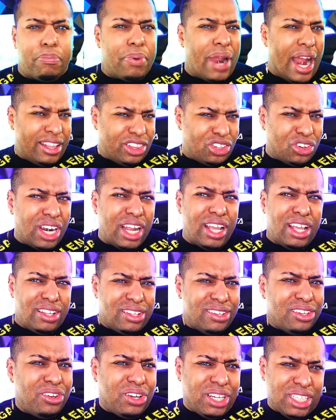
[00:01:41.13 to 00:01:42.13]
But I thought
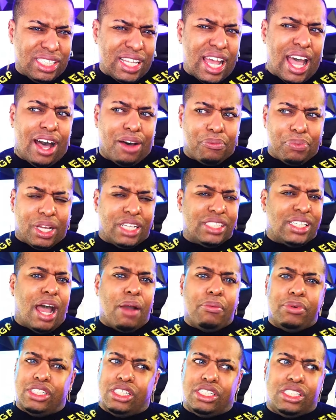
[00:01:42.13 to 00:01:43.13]
you could tell, because
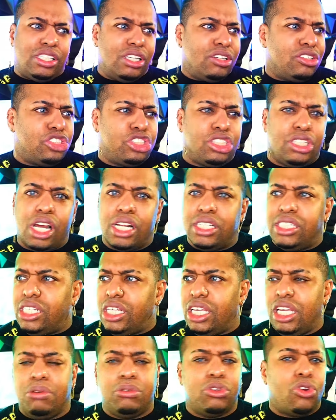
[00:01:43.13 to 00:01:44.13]
I was still
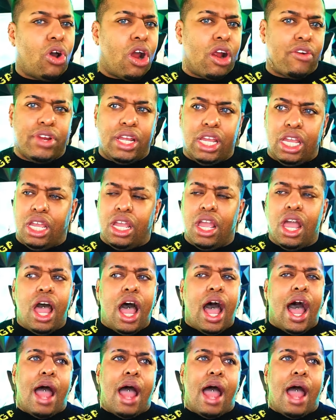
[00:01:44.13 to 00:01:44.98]
team Lori.